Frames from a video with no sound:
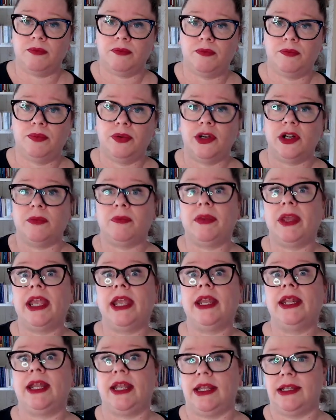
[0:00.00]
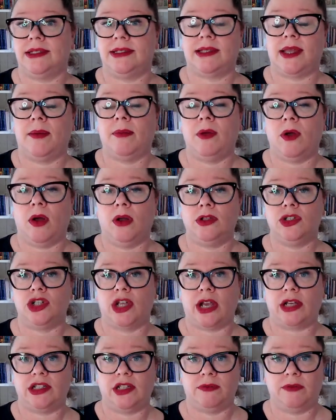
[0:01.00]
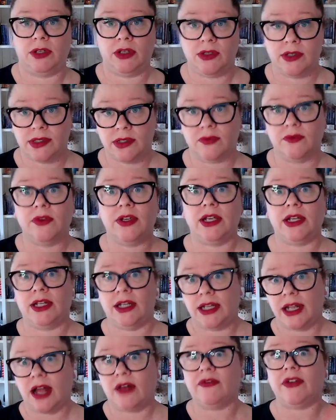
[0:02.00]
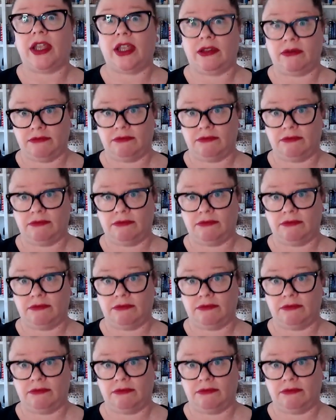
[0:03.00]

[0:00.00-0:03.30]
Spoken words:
put a pin in subcontracting because you're really loving